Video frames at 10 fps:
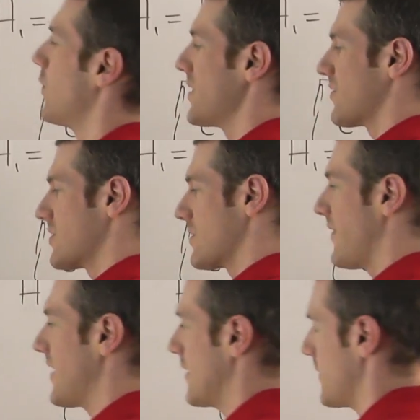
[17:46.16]
with the critical
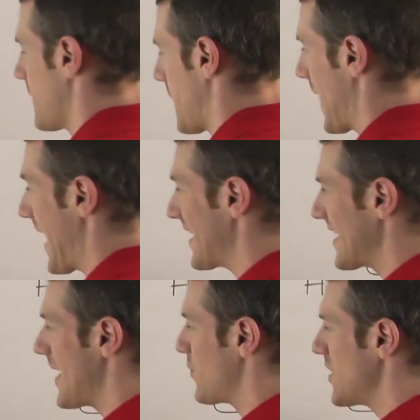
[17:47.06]
value. And
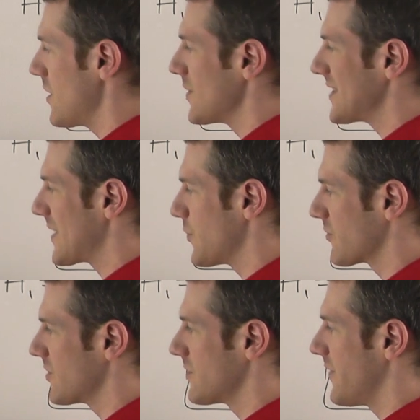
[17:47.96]
again, we don't know exactly what the
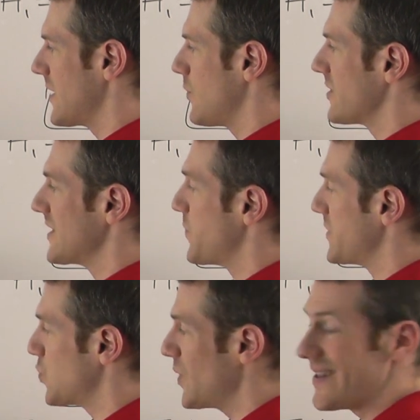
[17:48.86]
critical value was. It's
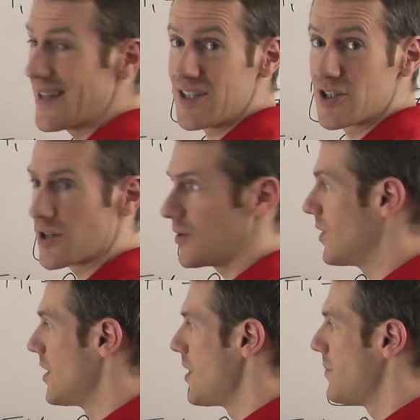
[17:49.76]
between these two,
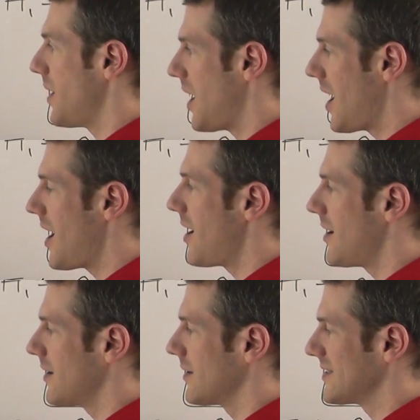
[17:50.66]
but
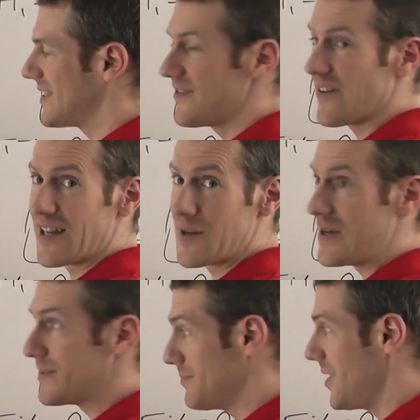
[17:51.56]
our t-value
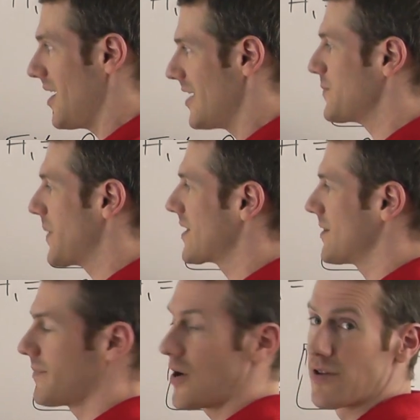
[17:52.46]
is much bigger
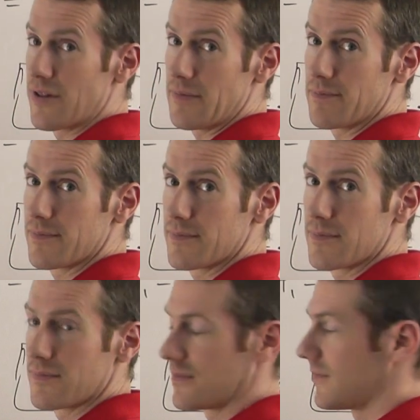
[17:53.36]
than both of them.
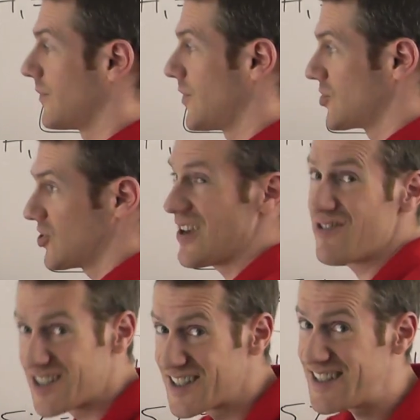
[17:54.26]
So there
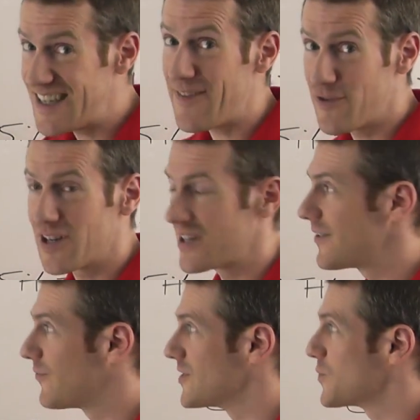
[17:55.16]
is definitely a
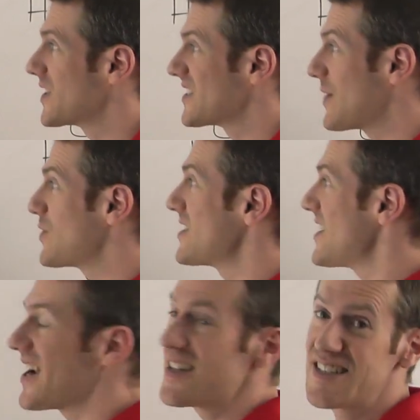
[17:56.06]
difference. And we can say with
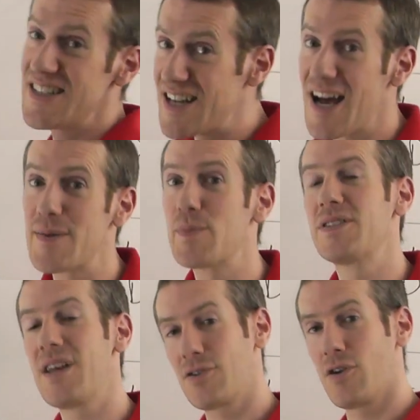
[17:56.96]

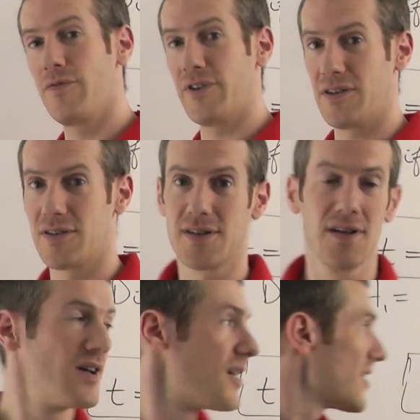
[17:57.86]
99% confidence
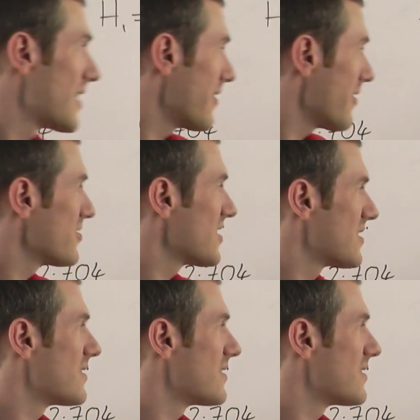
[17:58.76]
that there is a